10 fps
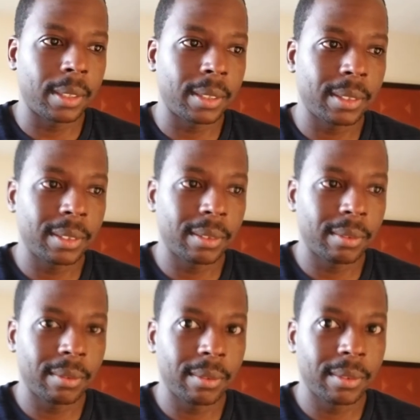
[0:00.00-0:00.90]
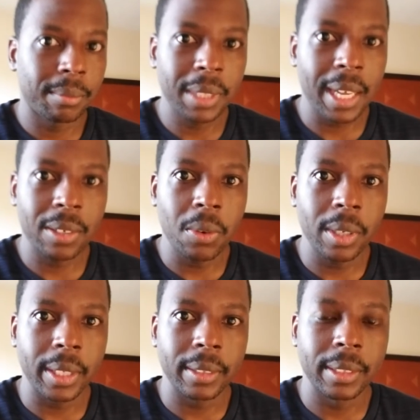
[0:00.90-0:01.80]
I'm not doing
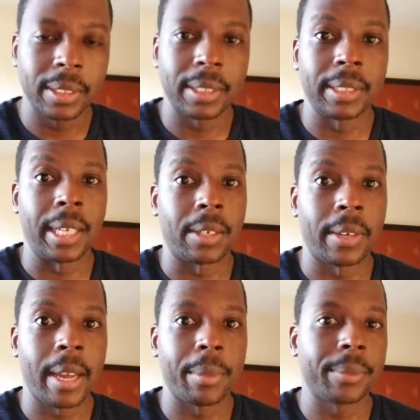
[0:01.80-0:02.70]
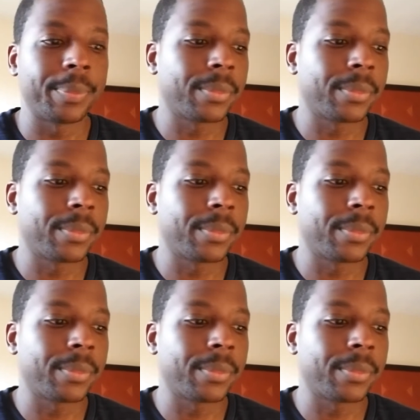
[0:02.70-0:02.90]
it. It's just not gonna happen.